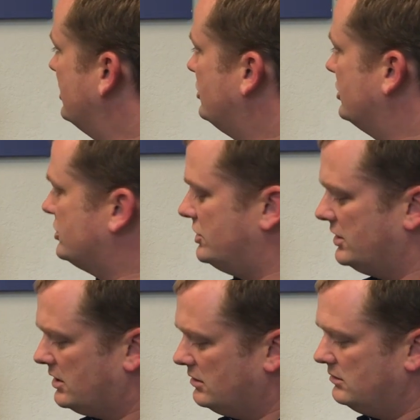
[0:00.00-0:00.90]
I just
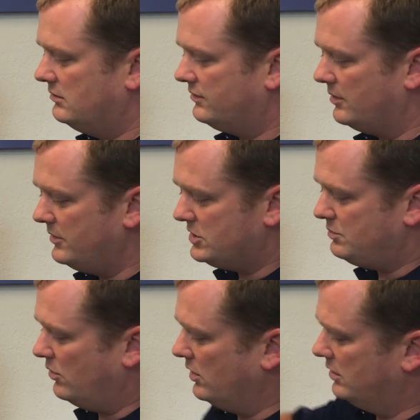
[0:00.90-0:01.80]
took from this
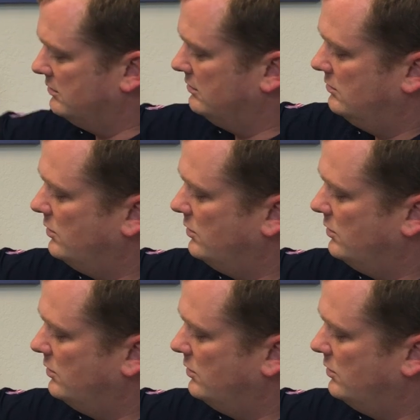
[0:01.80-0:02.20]
board,